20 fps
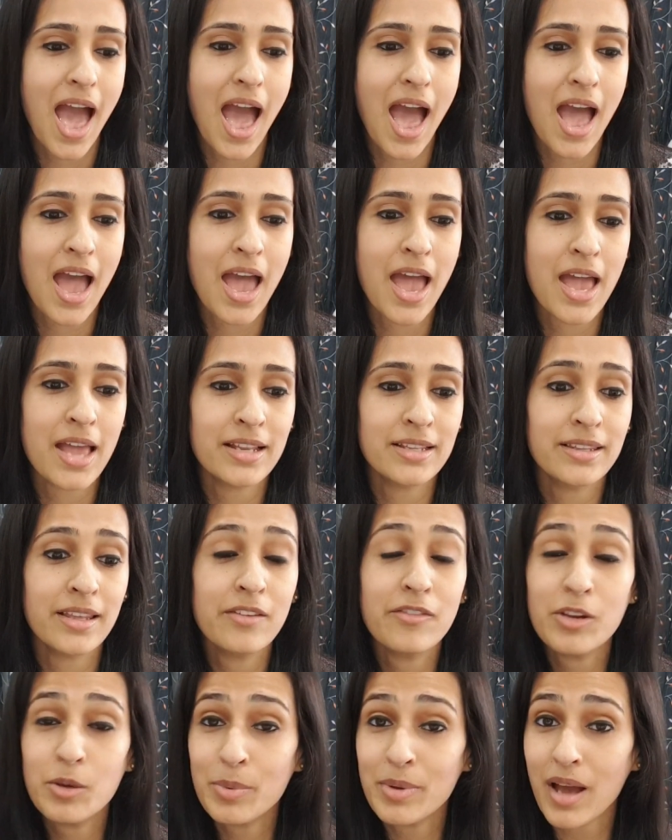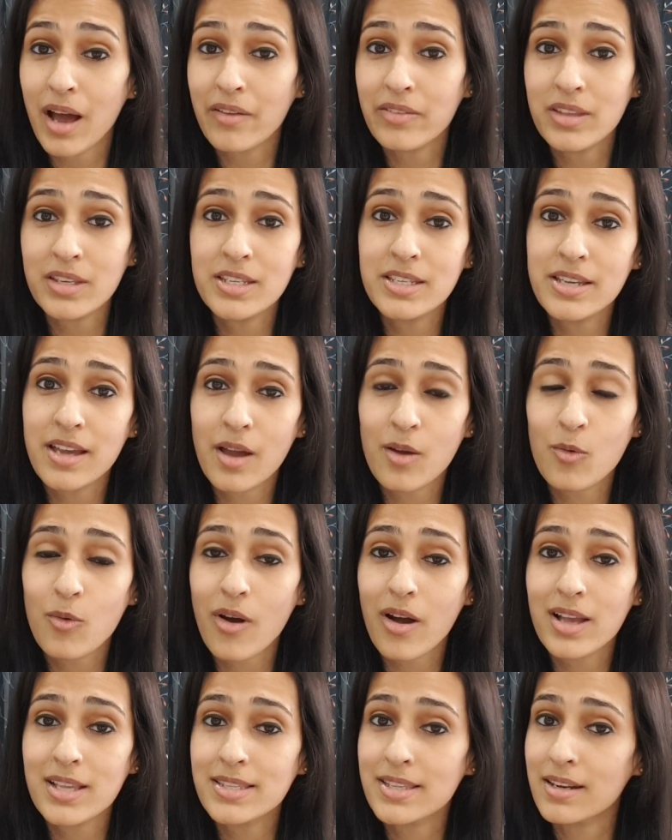and there will be other
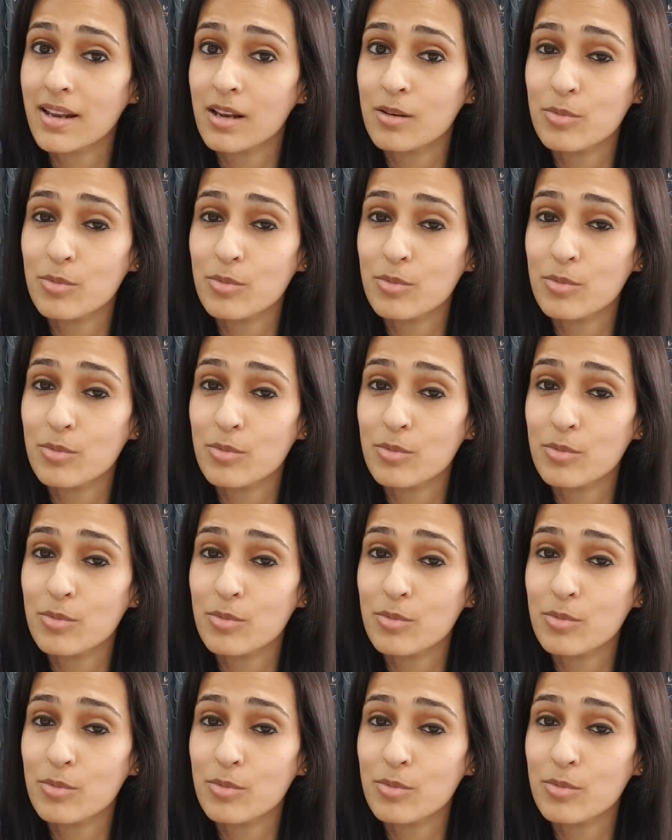DIYs that